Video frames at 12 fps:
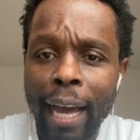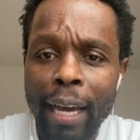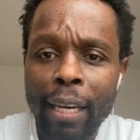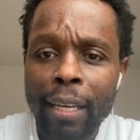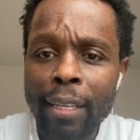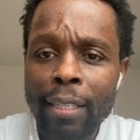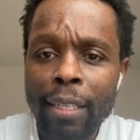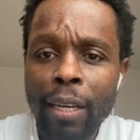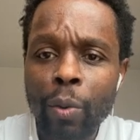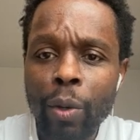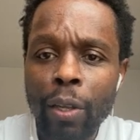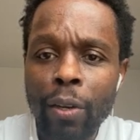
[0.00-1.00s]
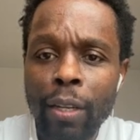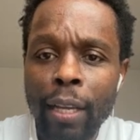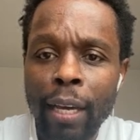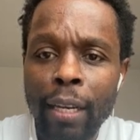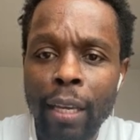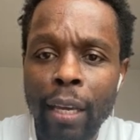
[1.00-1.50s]
I couldn't tell whether or
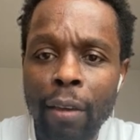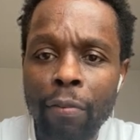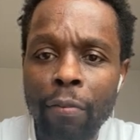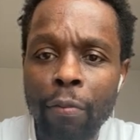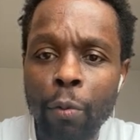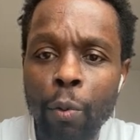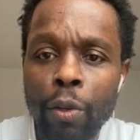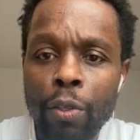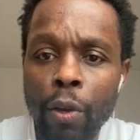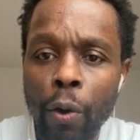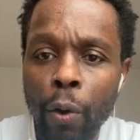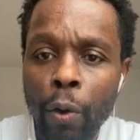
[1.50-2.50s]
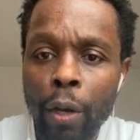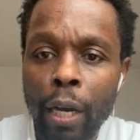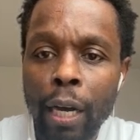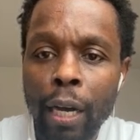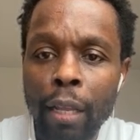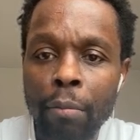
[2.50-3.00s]
not if it was her
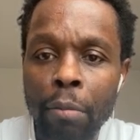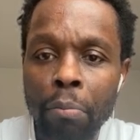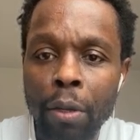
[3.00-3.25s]
calling me,